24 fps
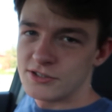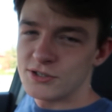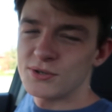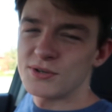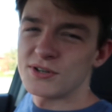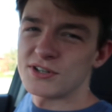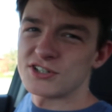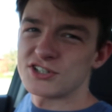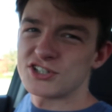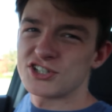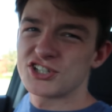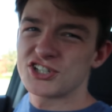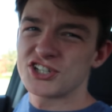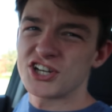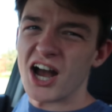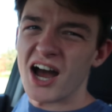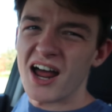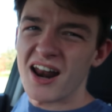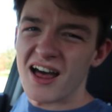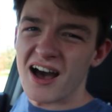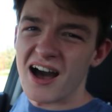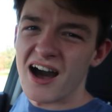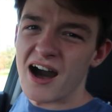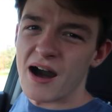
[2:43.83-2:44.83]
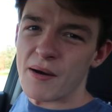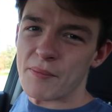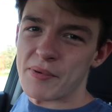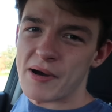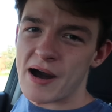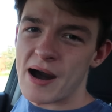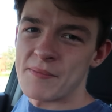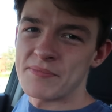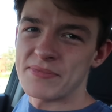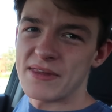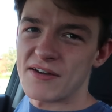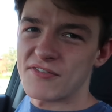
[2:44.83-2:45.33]
Dude, shut up.
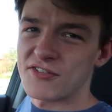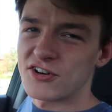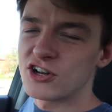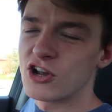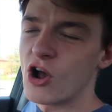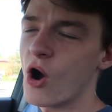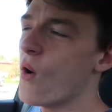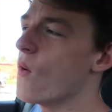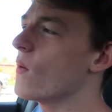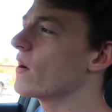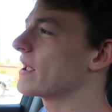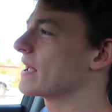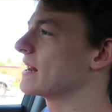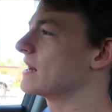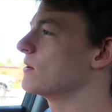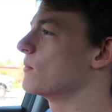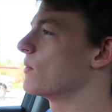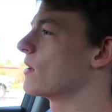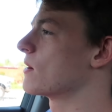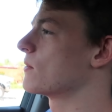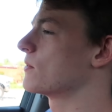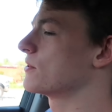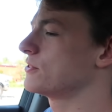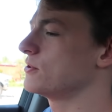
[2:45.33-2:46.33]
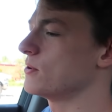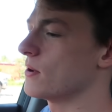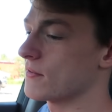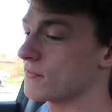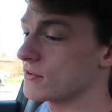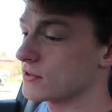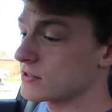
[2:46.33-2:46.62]
I'm never going anywhere with you